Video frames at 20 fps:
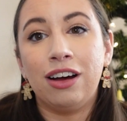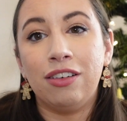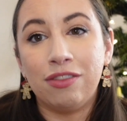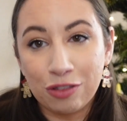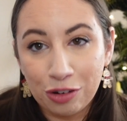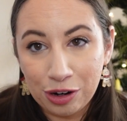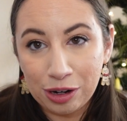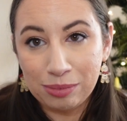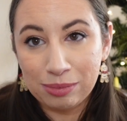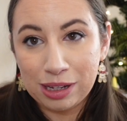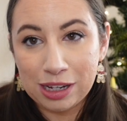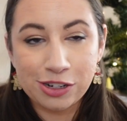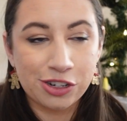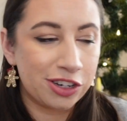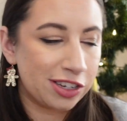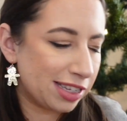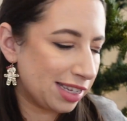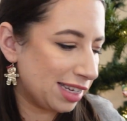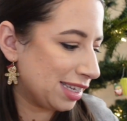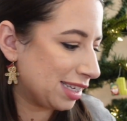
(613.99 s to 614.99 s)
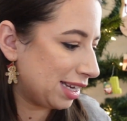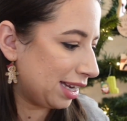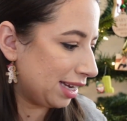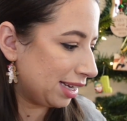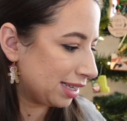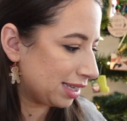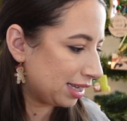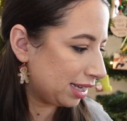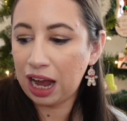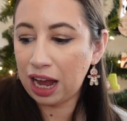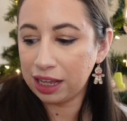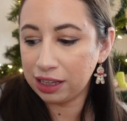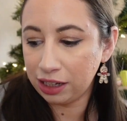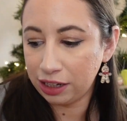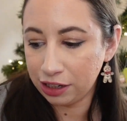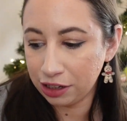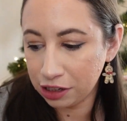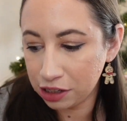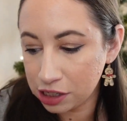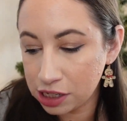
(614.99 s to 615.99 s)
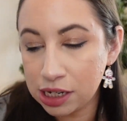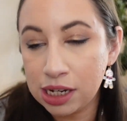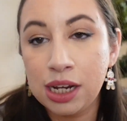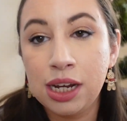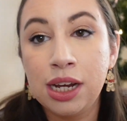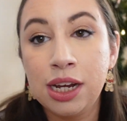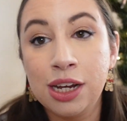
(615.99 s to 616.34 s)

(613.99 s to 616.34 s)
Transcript: of cream blushes these days. Highlighters.